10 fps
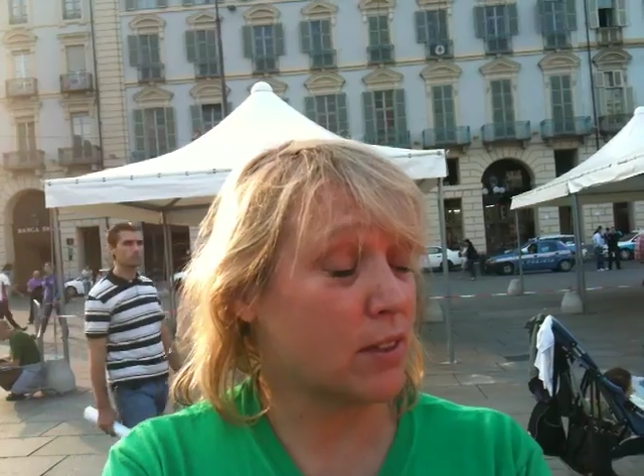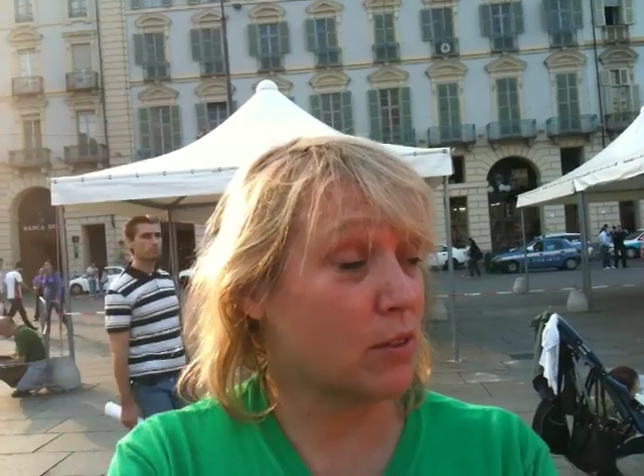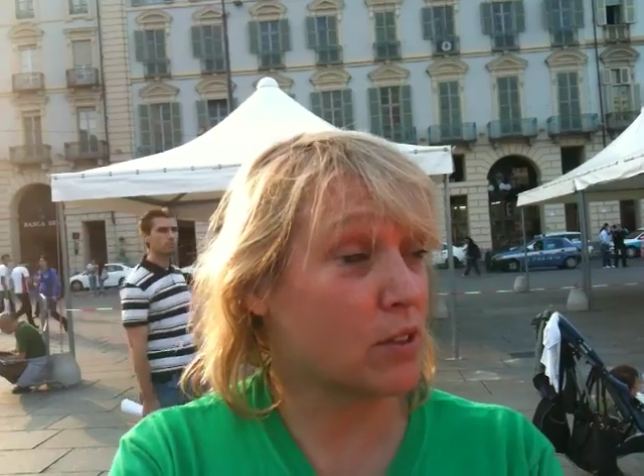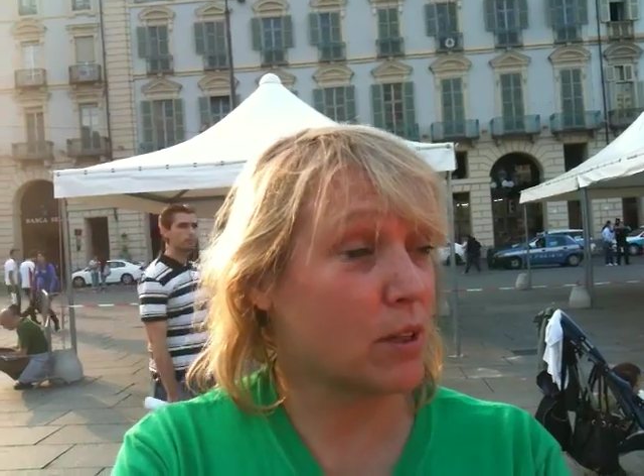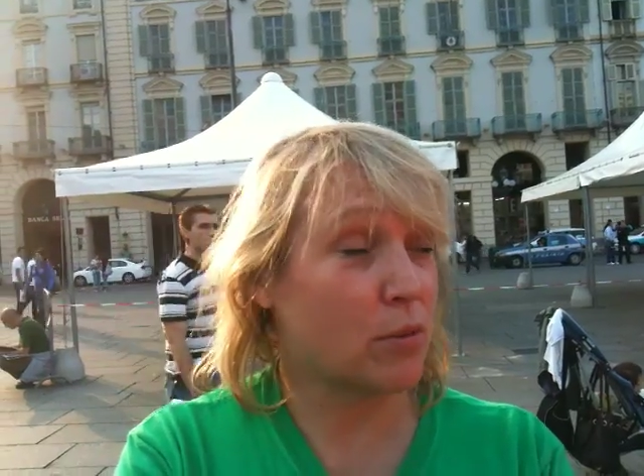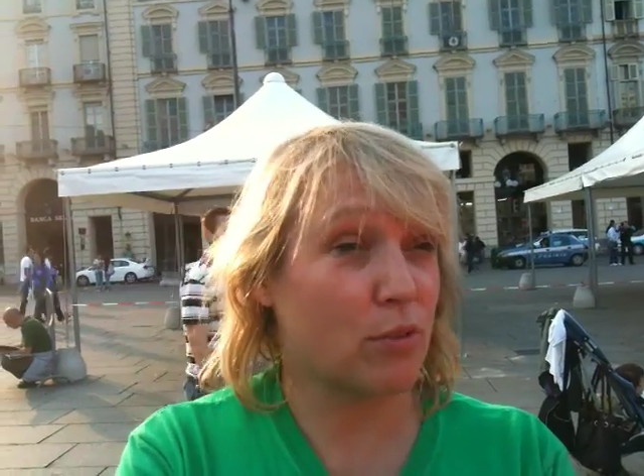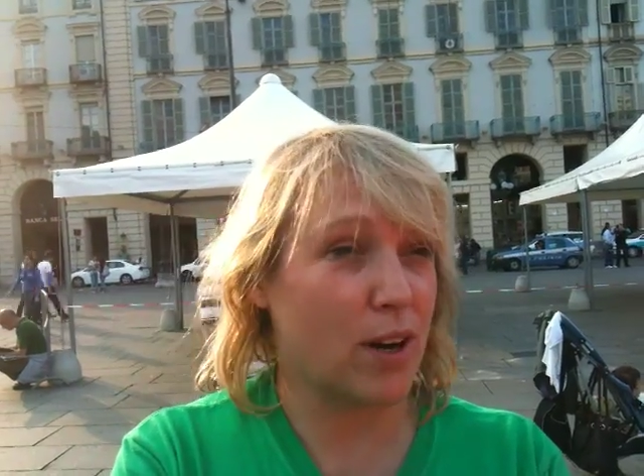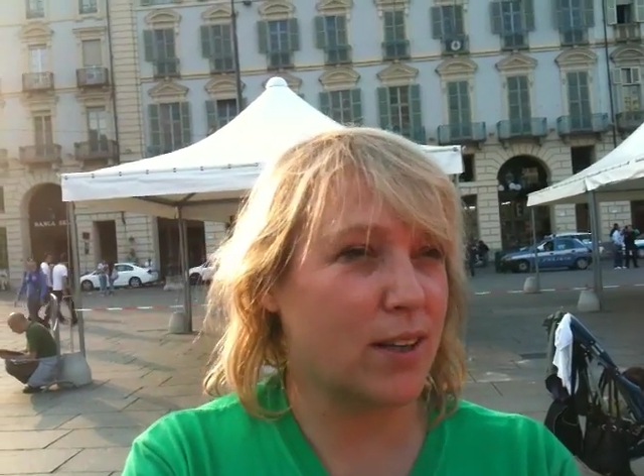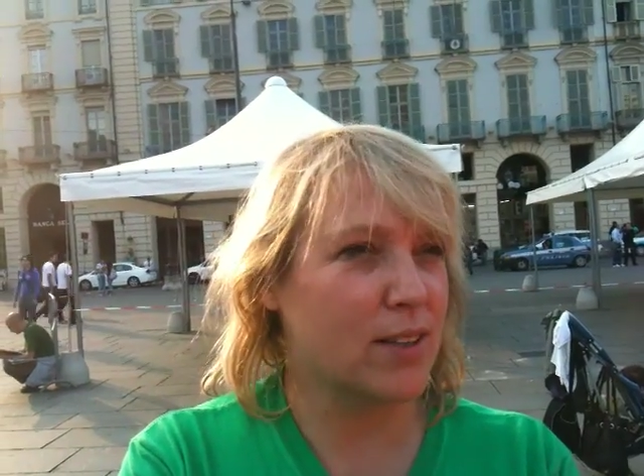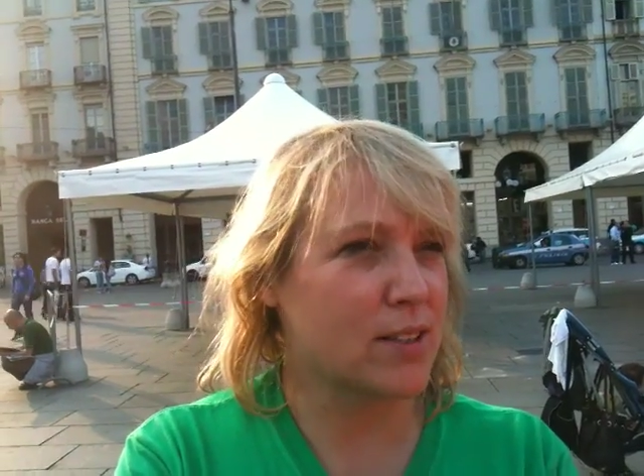There was a number of
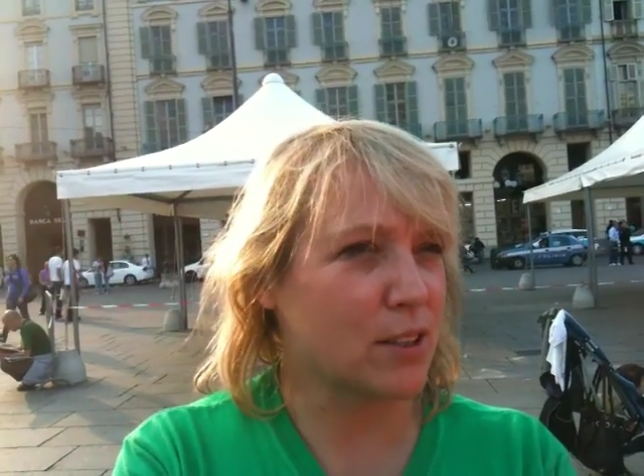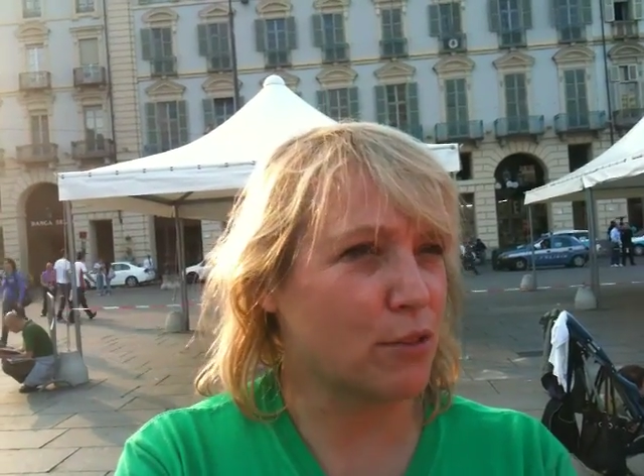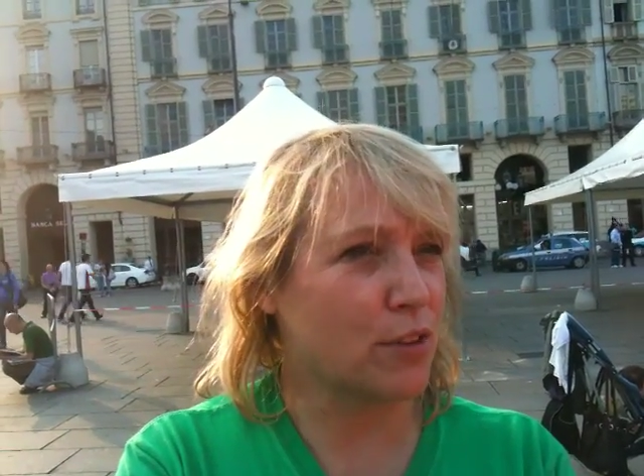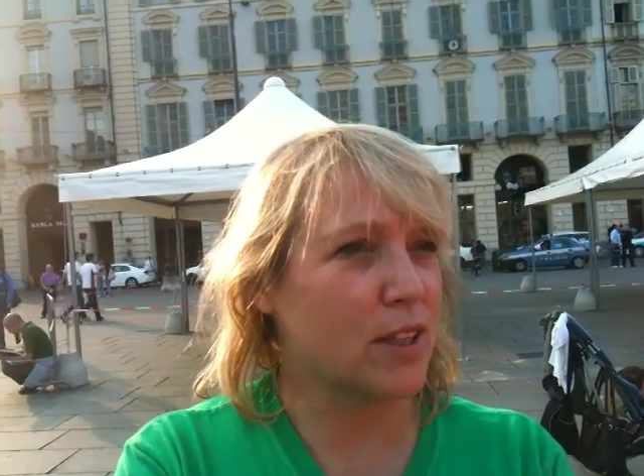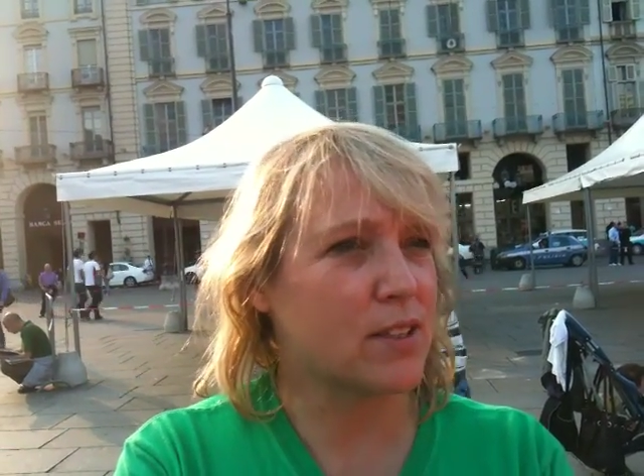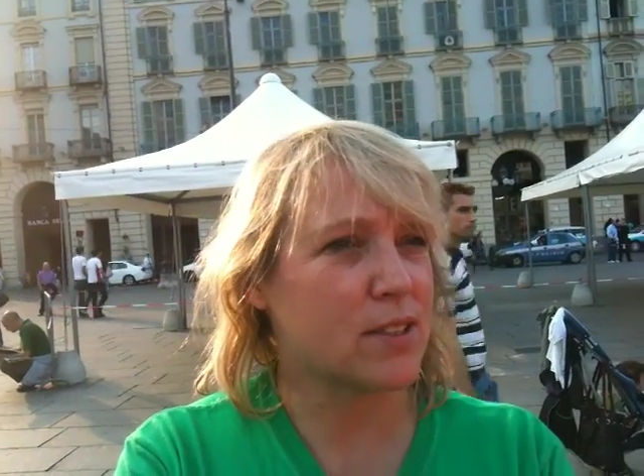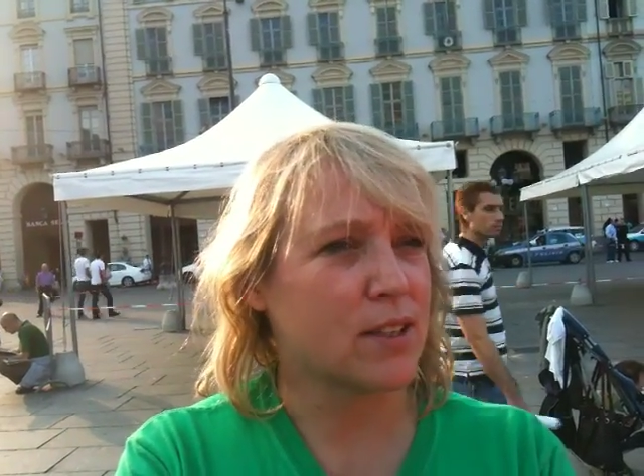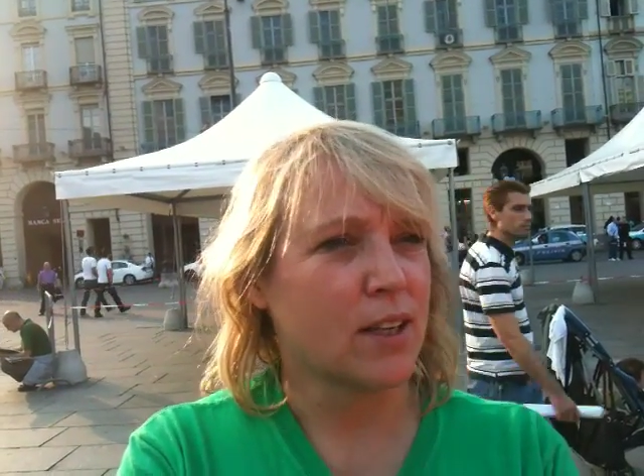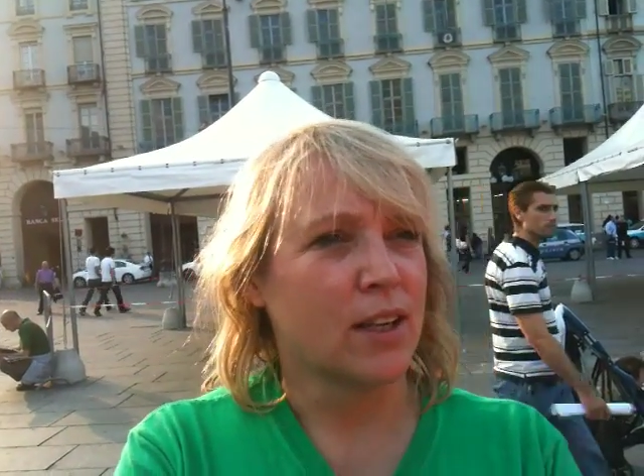rallies and events.